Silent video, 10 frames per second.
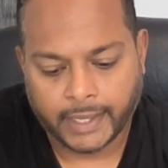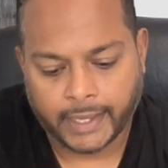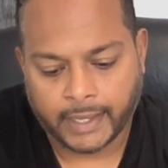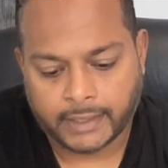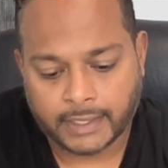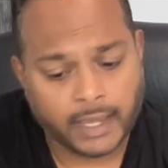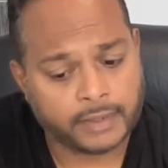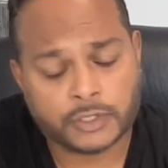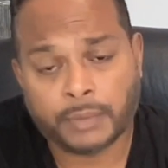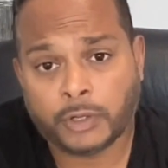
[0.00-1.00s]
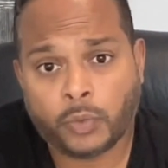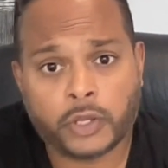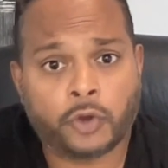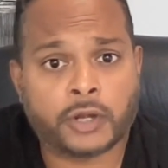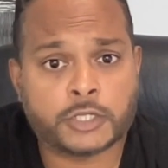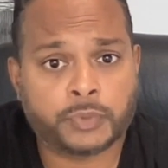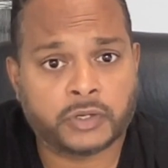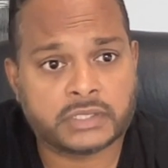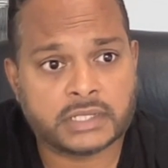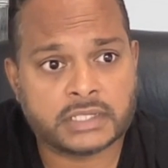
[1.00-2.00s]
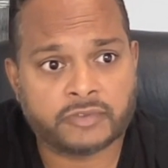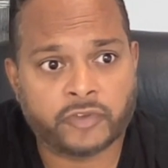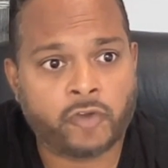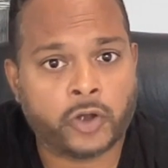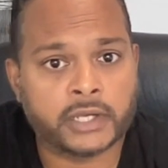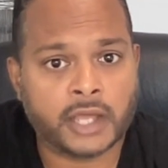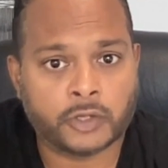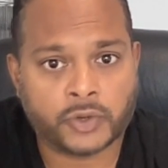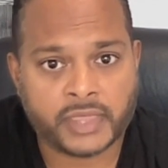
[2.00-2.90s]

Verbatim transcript: And uh, yeah, so let me know what your experience is if you've already downloaded